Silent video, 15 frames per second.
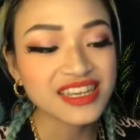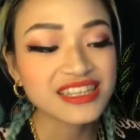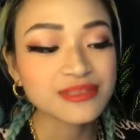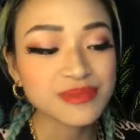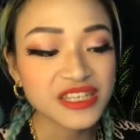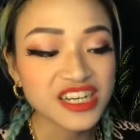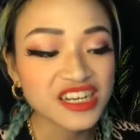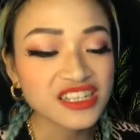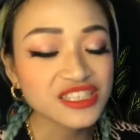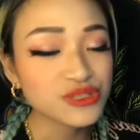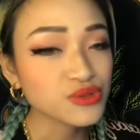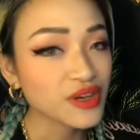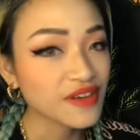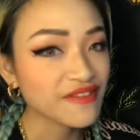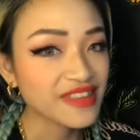it's because
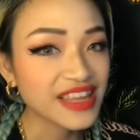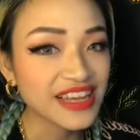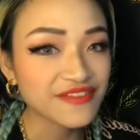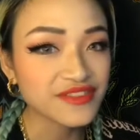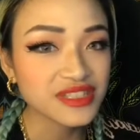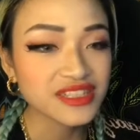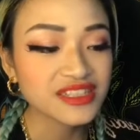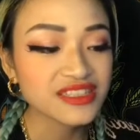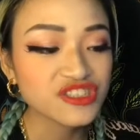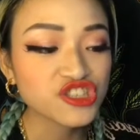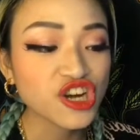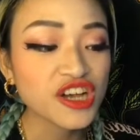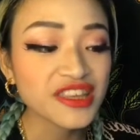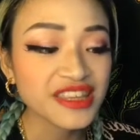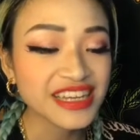you have left
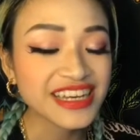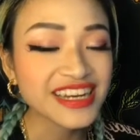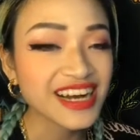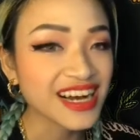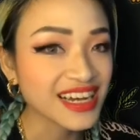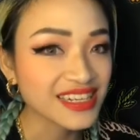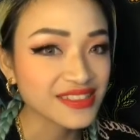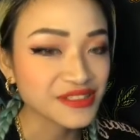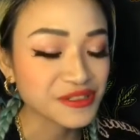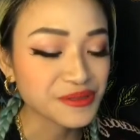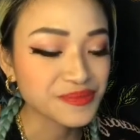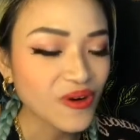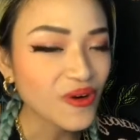TronLink idle